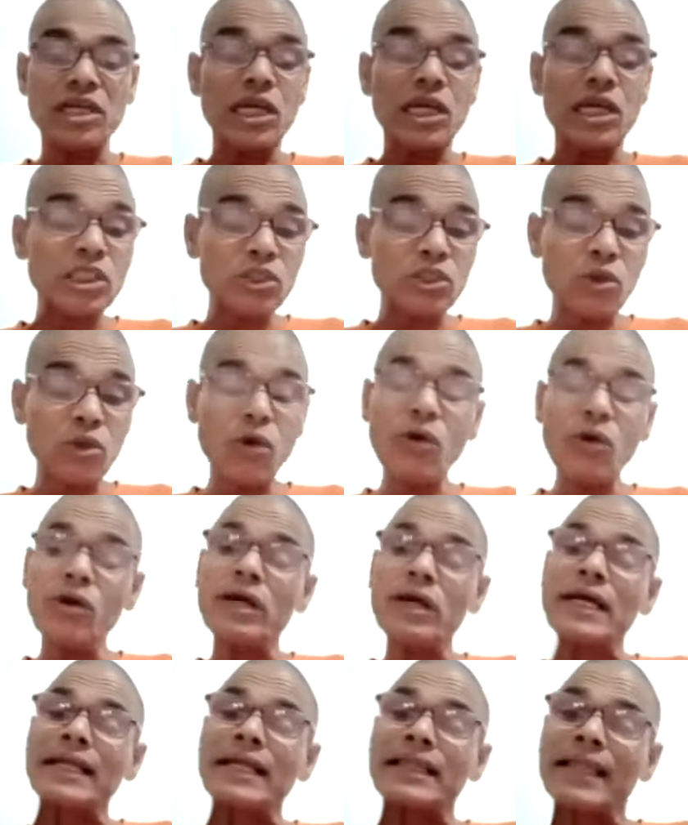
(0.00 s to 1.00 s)
So,
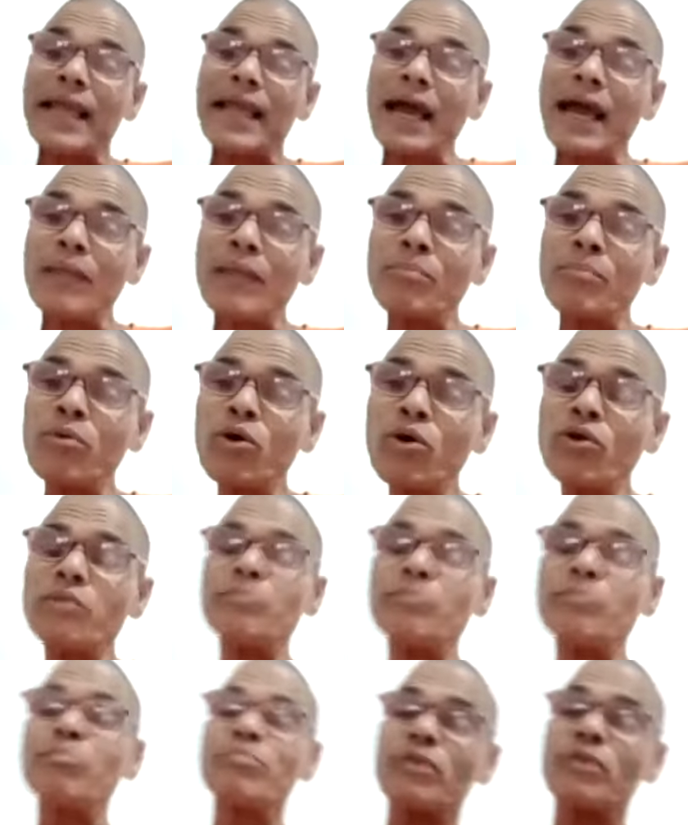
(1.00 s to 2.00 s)

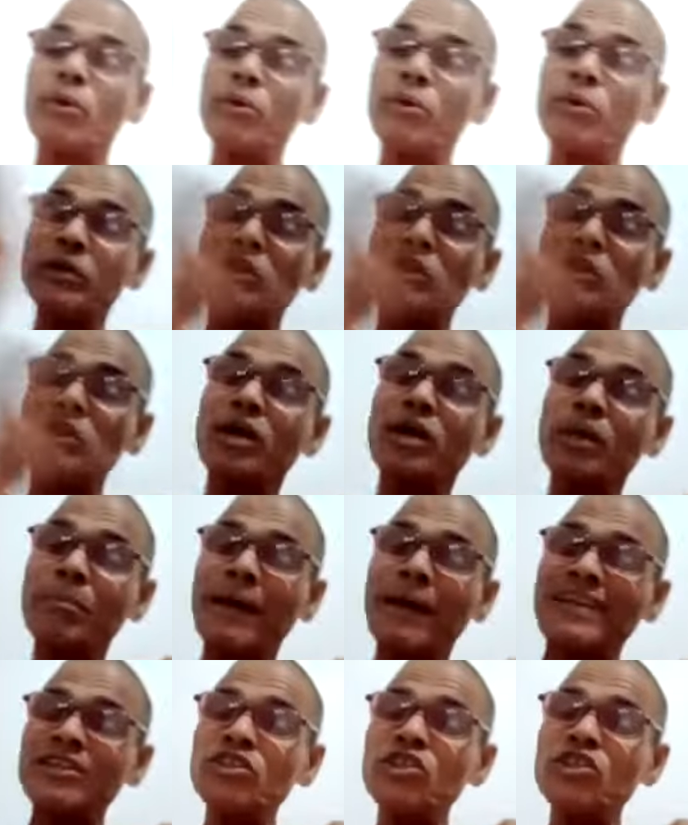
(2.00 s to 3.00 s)
therefore, when you study
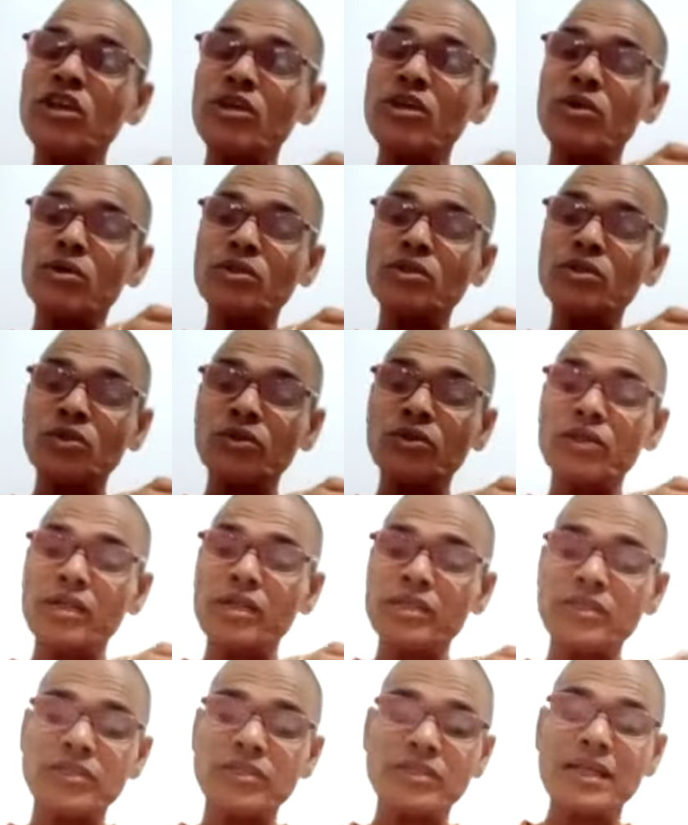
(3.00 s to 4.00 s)
Patanjali Yoga
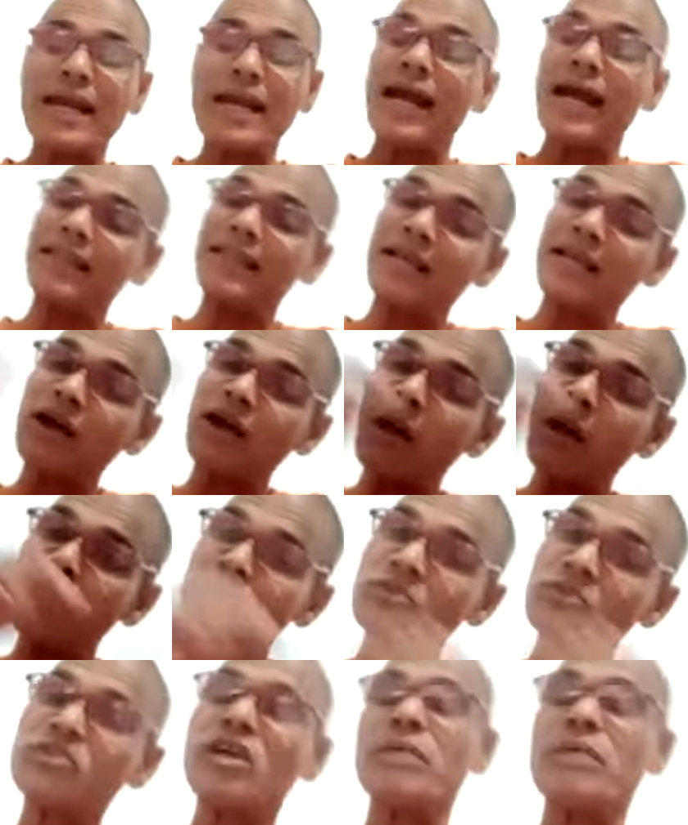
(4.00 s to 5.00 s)
Sutras, and then come to
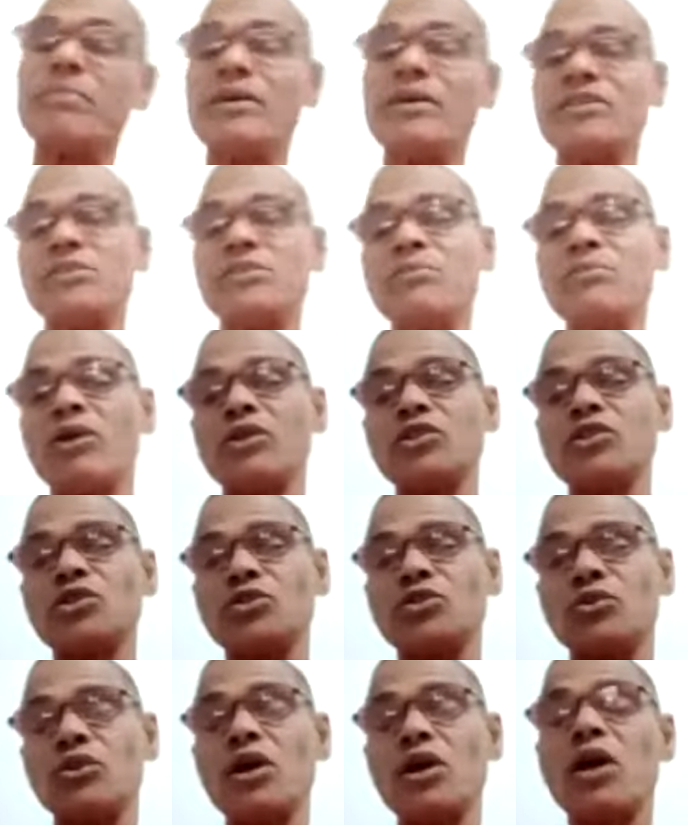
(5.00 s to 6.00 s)
Saivaism also.
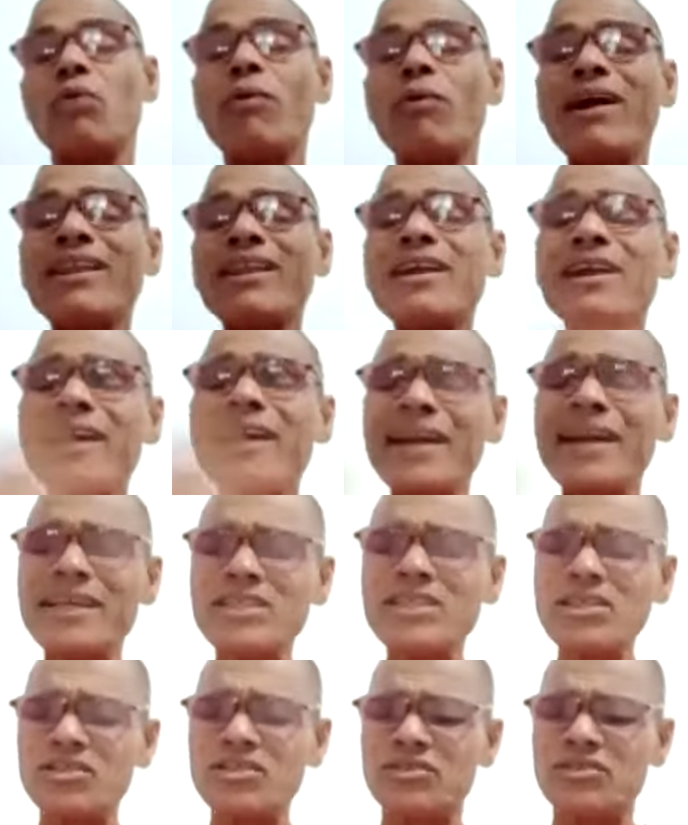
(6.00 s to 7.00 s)
What are the
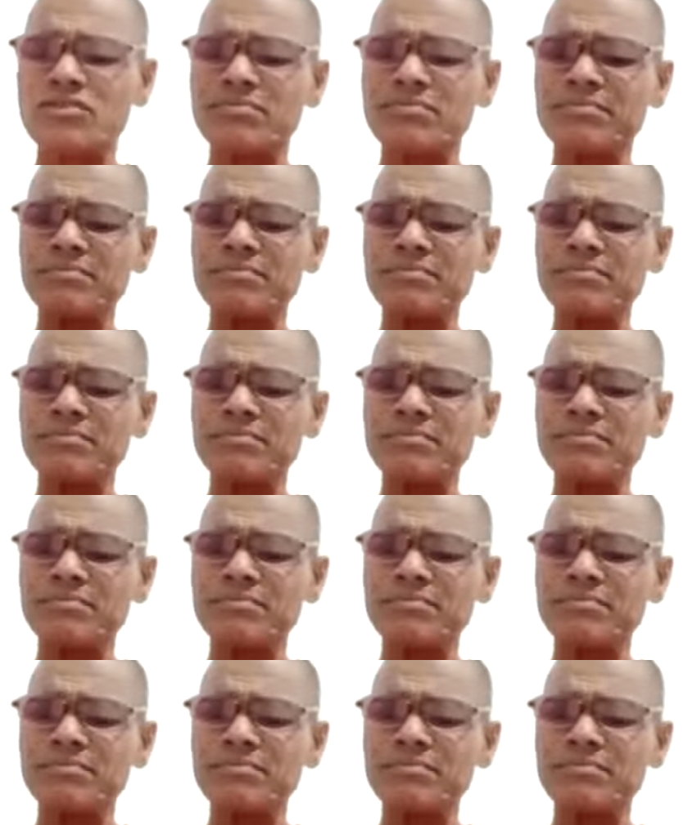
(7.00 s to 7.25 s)
classes?